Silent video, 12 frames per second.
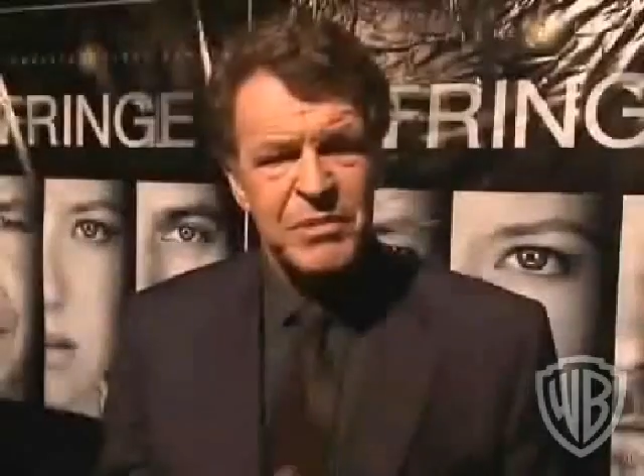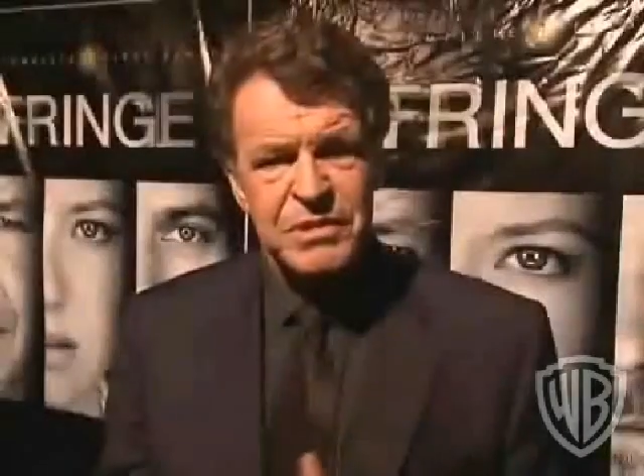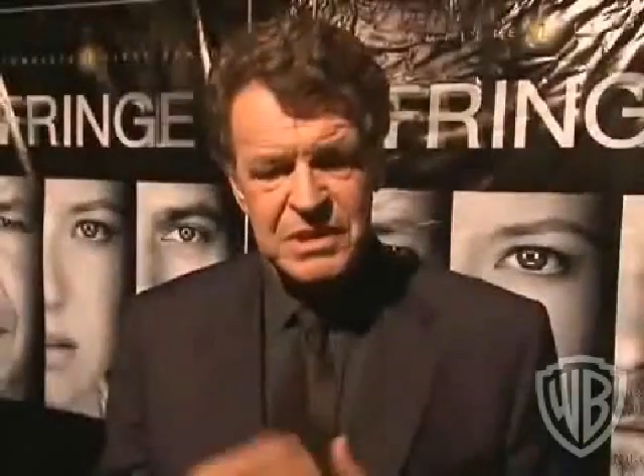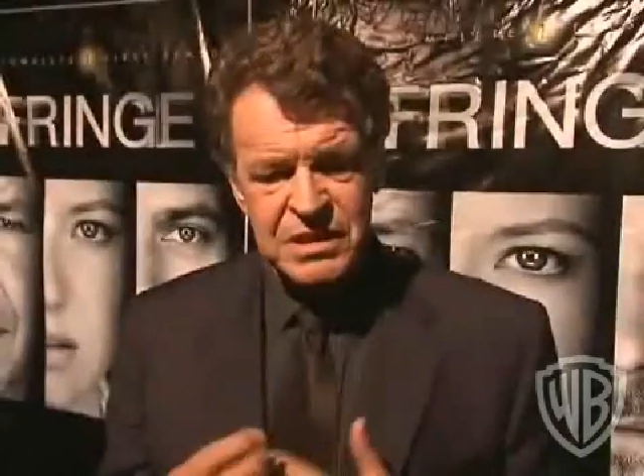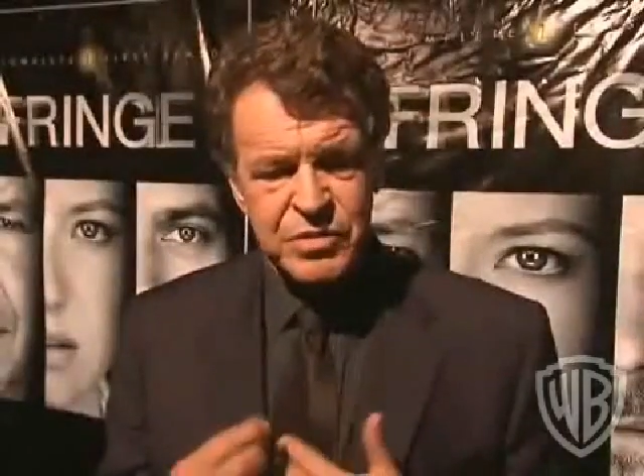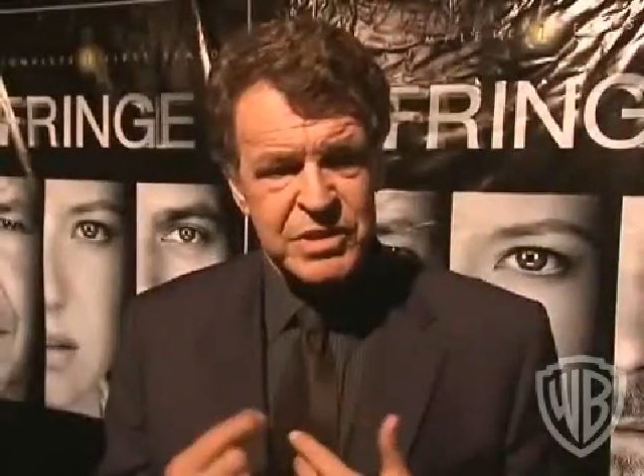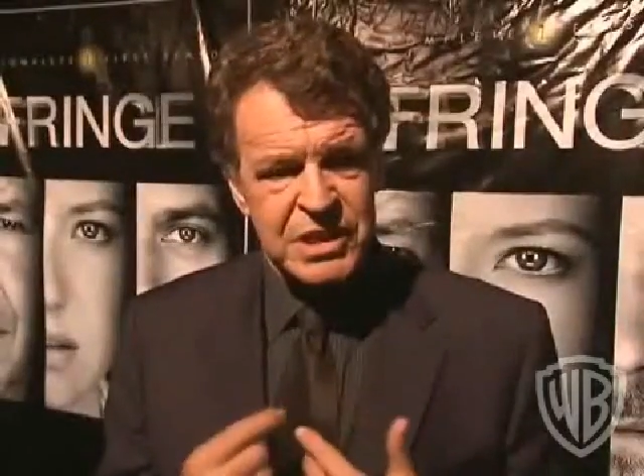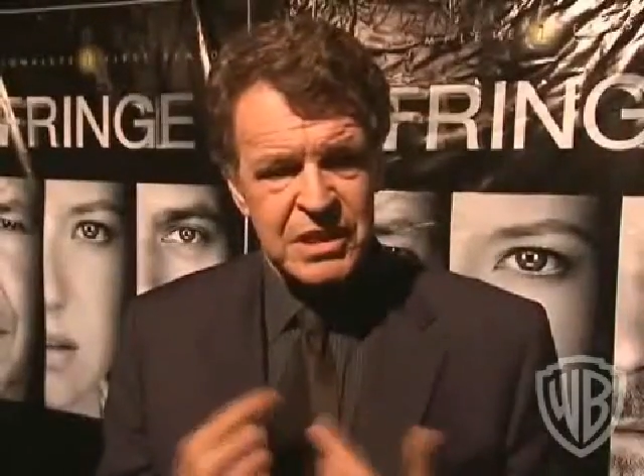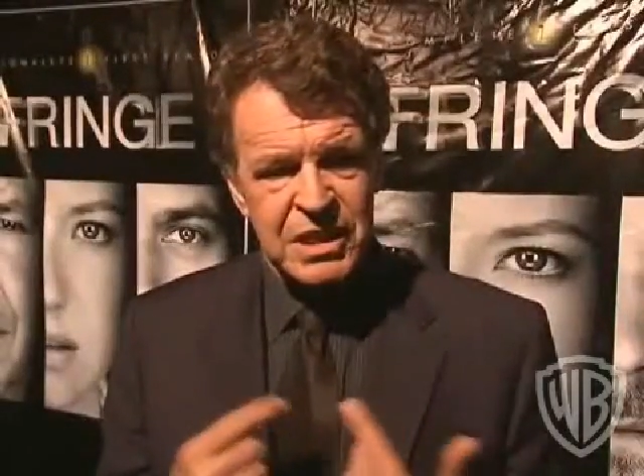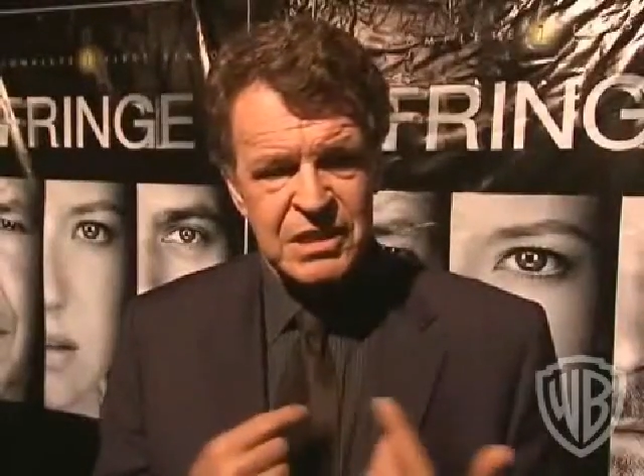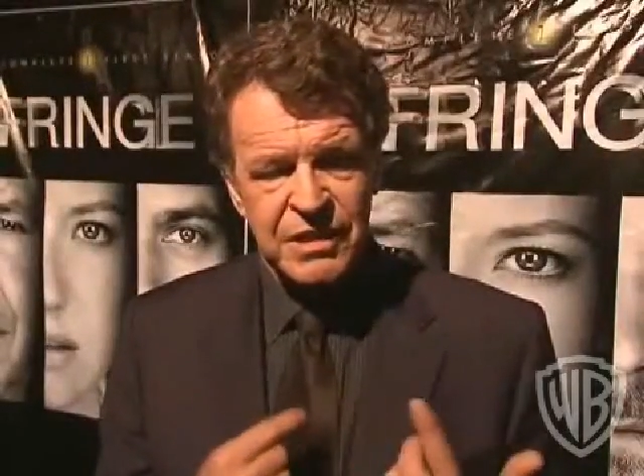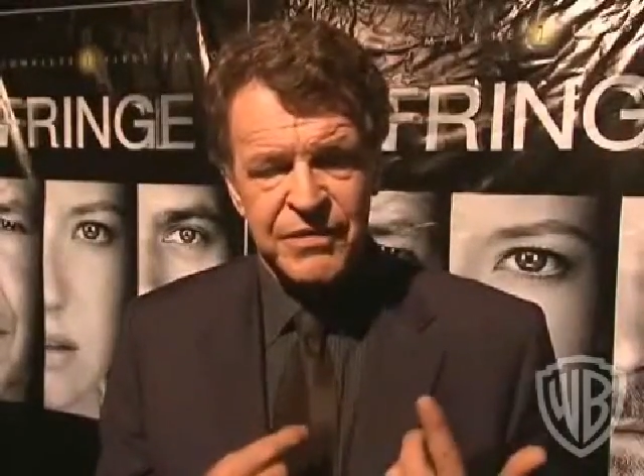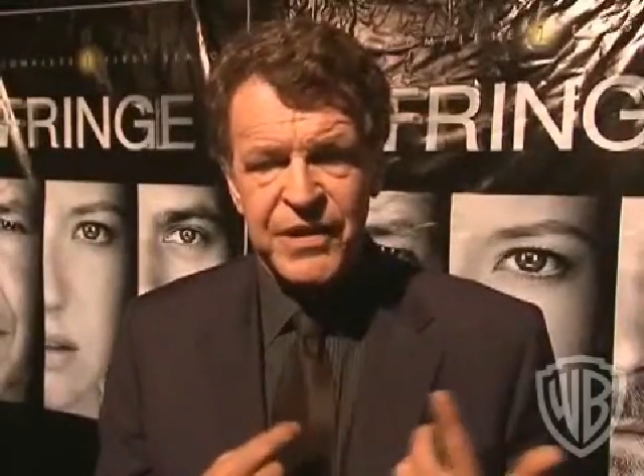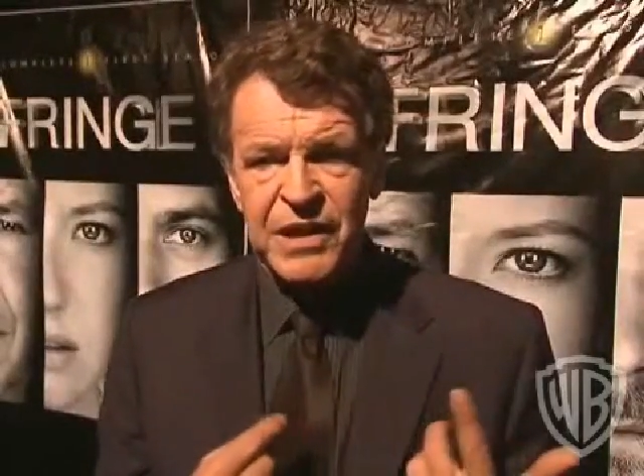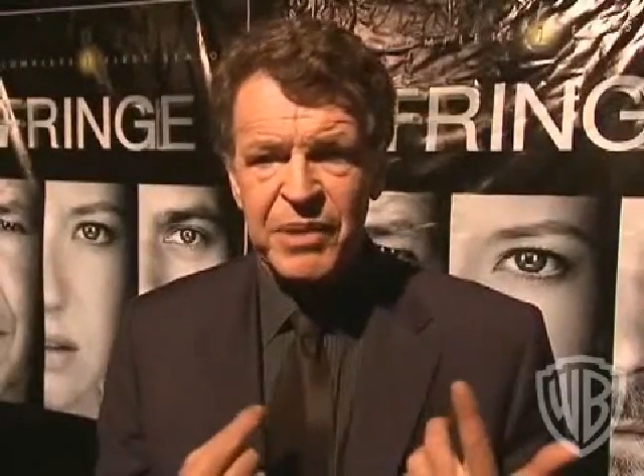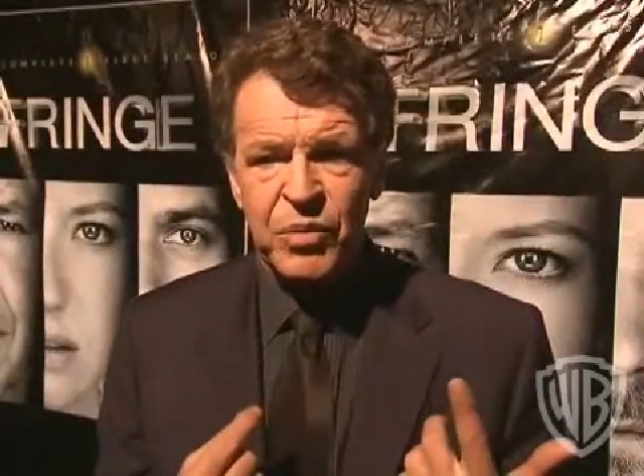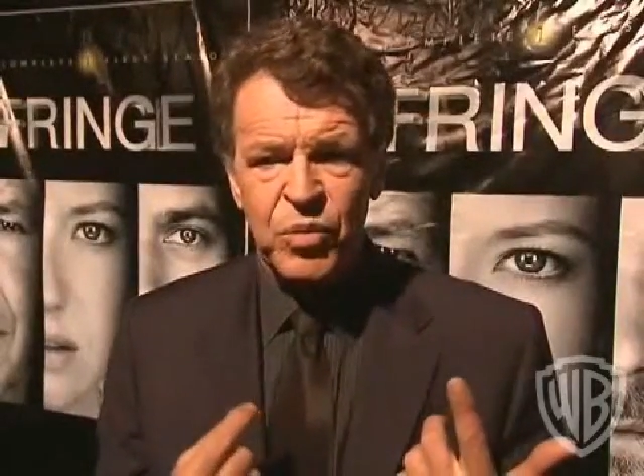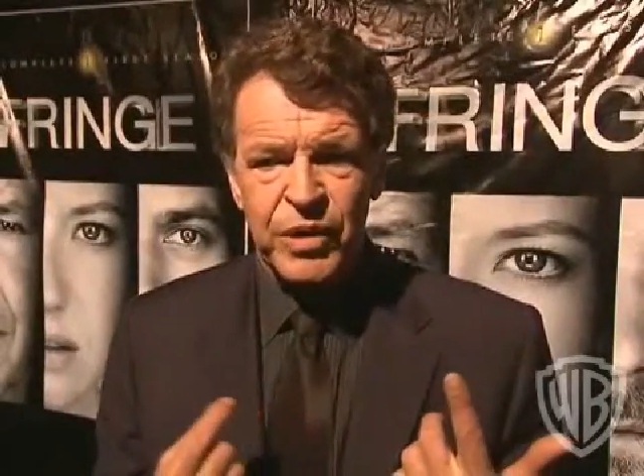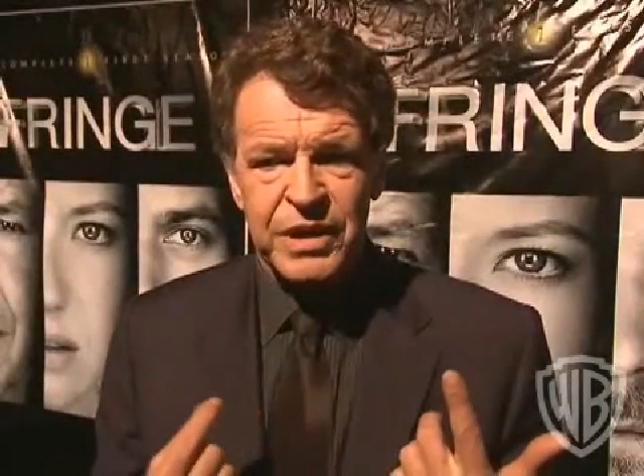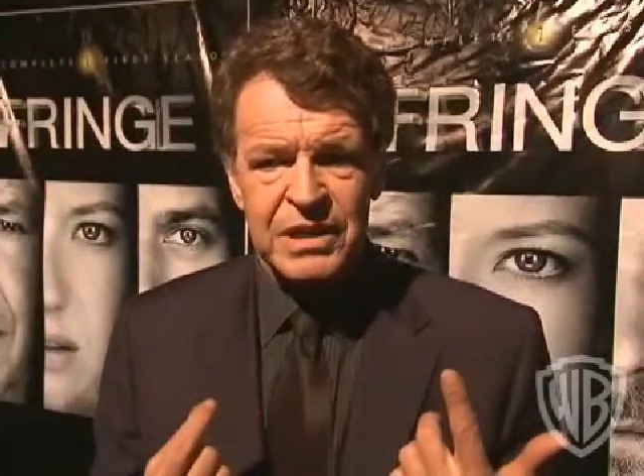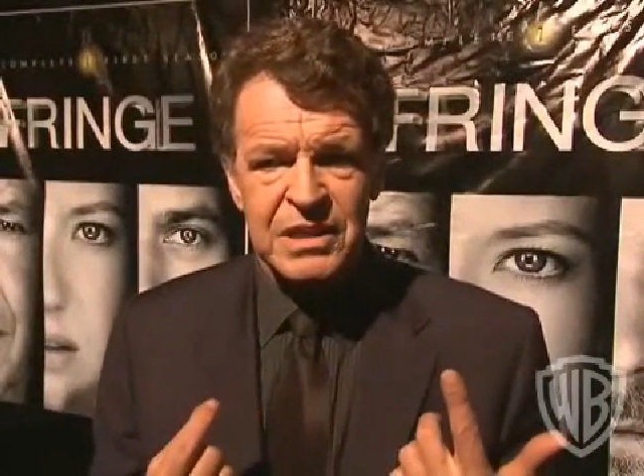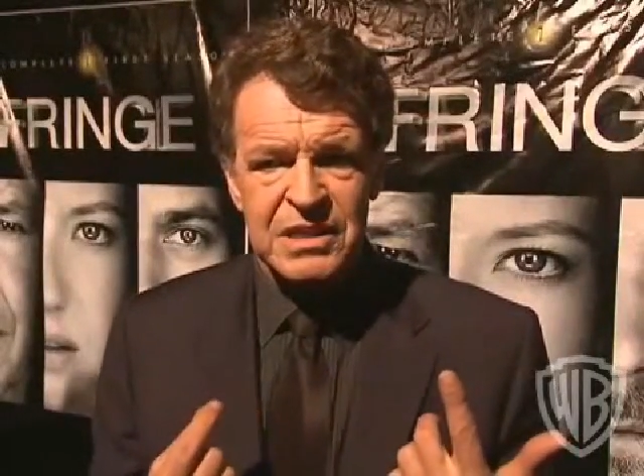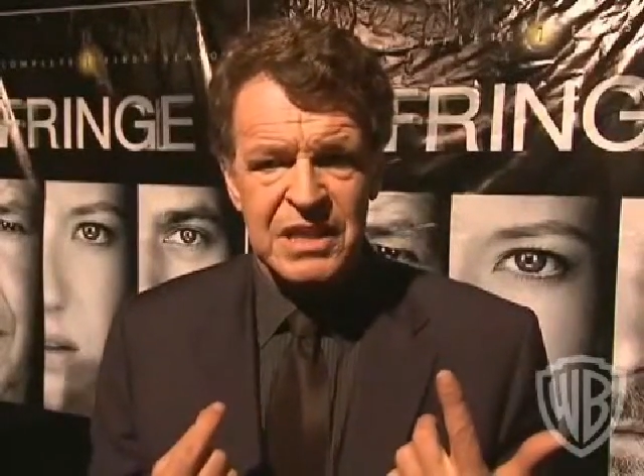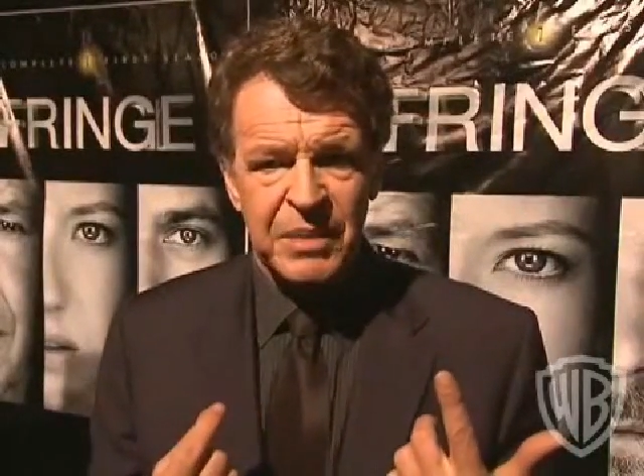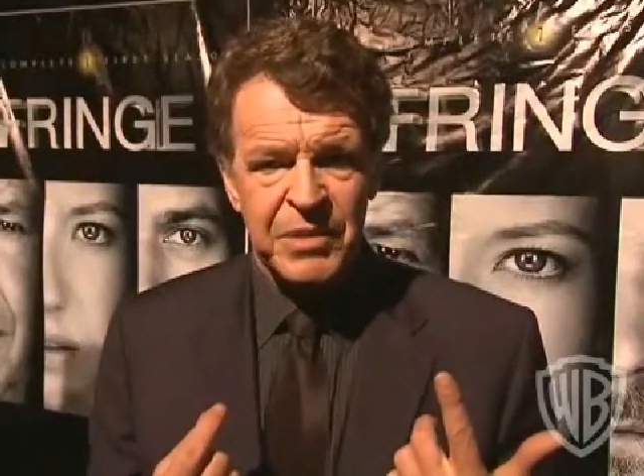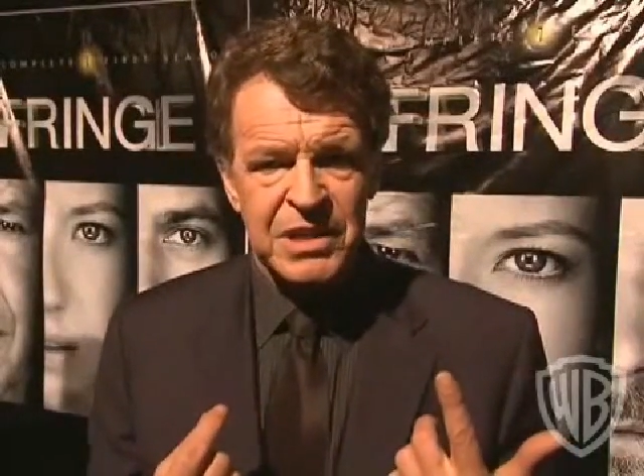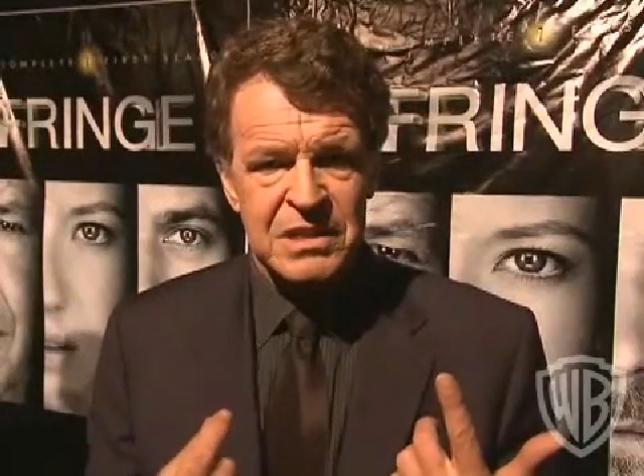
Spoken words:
most interesting things I've found about working in this company